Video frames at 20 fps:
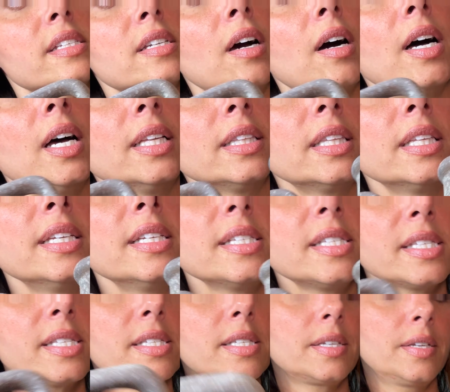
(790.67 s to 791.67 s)
got
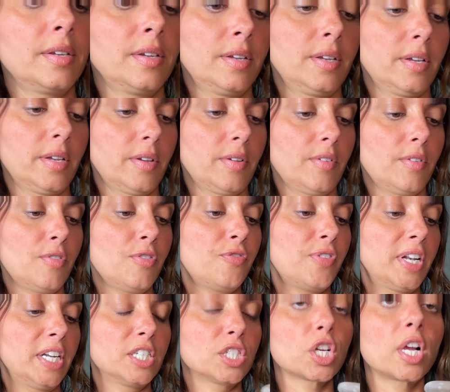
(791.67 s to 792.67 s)
this
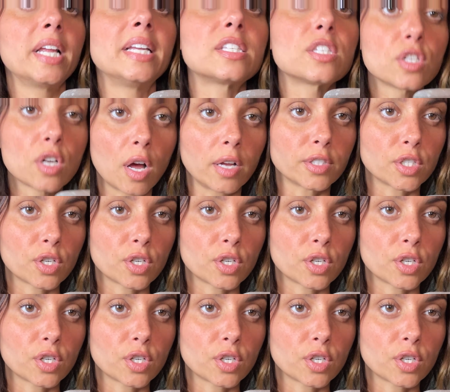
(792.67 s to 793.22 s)
finish on it. It's not